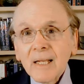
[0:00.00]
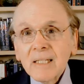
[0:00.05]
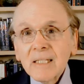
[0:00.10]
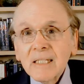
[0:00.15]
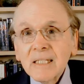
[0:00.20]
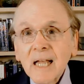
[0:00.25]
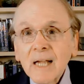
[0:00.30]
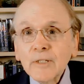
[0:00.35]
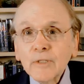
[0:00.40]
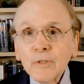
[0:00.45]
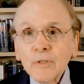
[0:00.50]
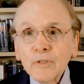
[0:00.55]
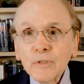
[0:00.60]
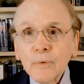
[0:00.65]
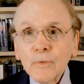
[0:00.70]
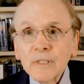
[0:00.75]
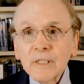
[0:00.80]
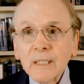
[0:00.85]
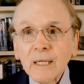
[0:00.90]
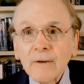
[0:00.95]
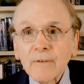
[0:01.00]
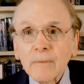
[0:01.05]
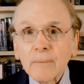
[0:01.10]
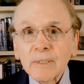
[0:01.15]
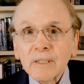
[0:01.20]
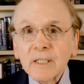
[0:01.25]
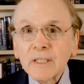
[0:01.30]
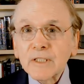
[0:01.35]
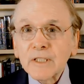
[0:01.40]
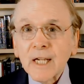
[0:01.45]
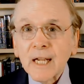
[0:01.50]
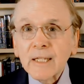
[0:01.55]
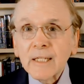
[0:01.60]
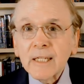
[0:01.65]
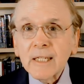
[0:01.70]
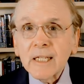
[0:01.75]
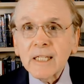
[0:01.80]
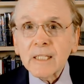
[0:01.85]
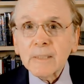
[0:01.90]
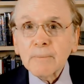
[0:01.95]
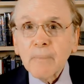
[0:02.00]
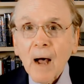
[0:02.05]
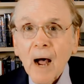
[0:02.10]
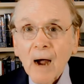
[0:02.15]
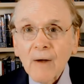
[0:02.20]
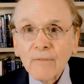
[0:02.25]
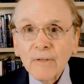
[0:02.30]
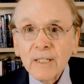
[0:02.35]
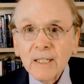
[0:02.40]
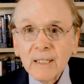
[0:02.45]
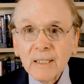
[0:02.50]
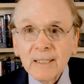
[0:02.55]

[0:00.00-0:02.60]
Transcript: Central to his government's agenda is poverty